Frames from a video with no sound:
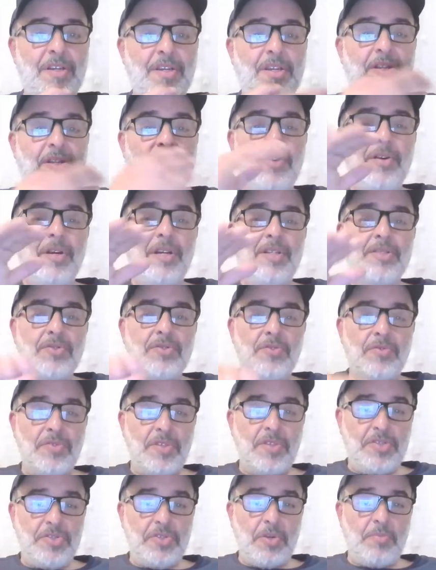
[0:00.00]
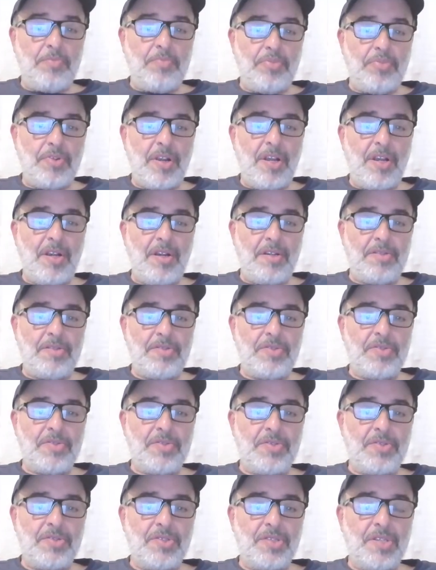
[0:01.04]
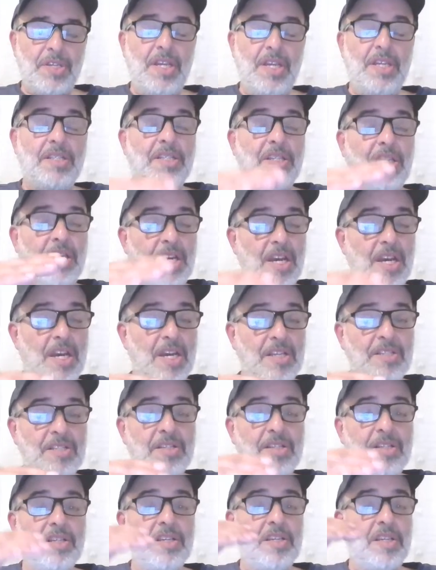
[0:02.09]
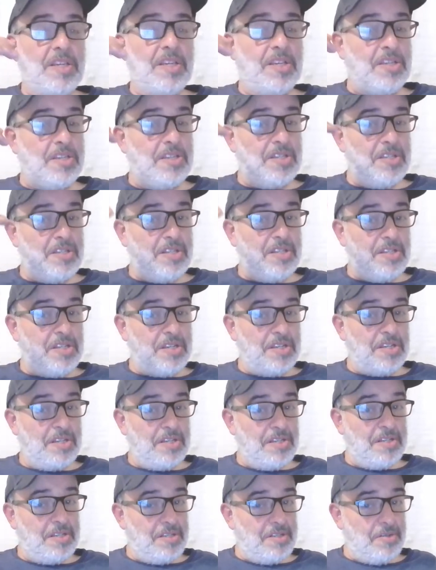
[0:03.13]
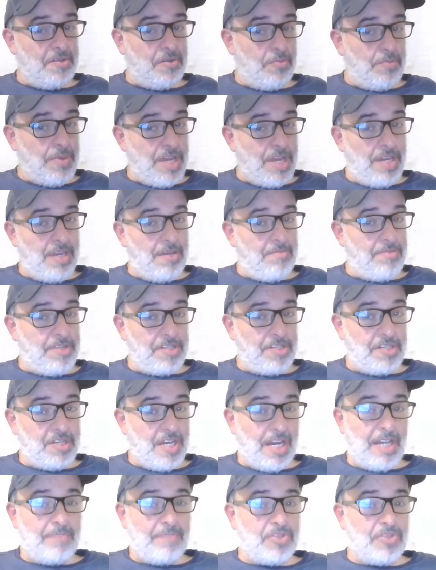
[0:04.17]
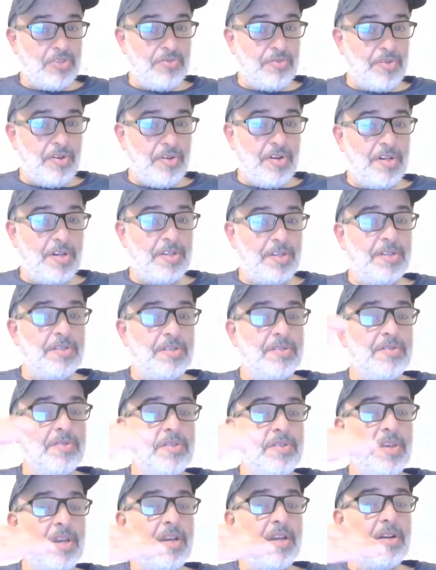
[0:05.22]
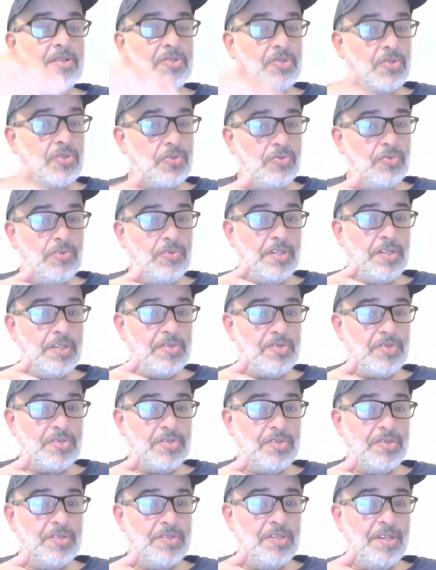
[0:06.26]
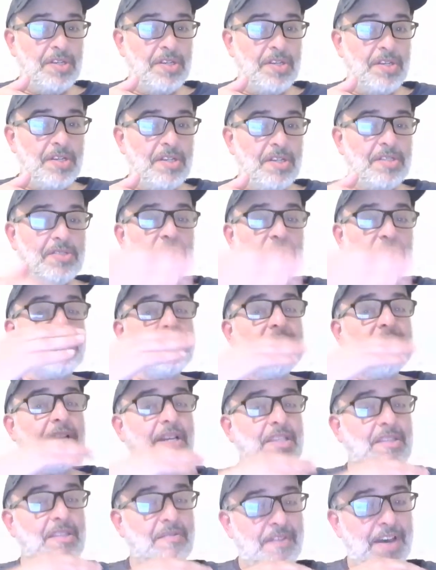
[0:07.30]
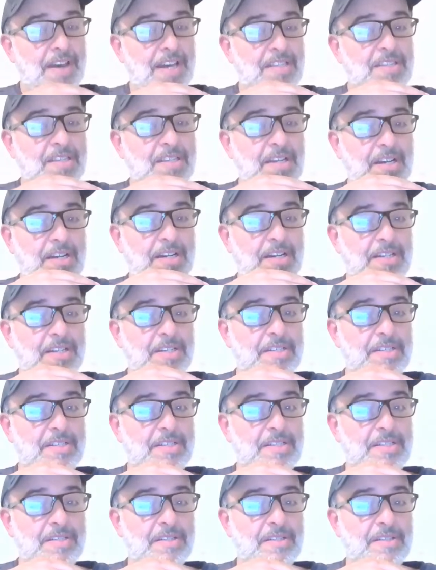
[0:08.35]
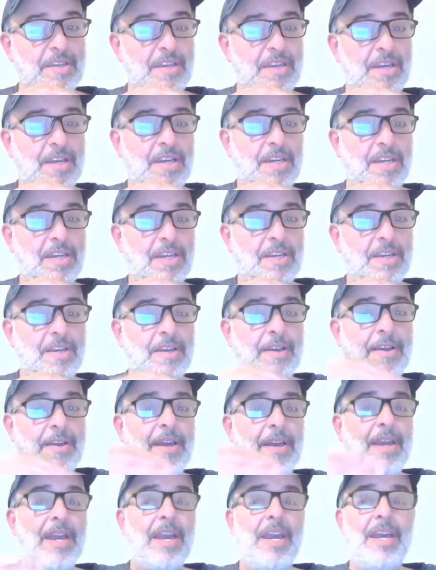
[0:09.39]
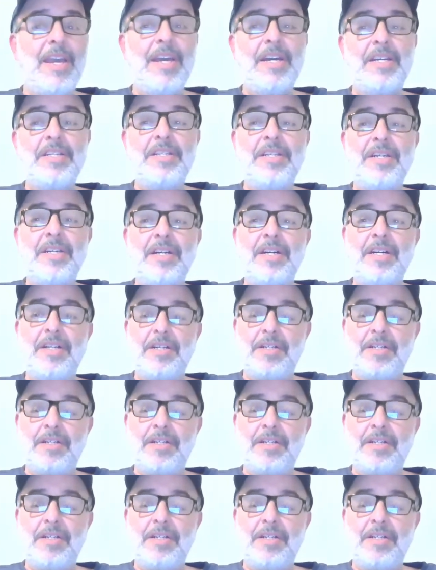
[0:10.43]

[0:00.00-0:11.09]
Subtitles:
And so these are prayers, and yet in Ubay ibn Kaab's Quran, they are surahs, just like the Fatiha. Okay, and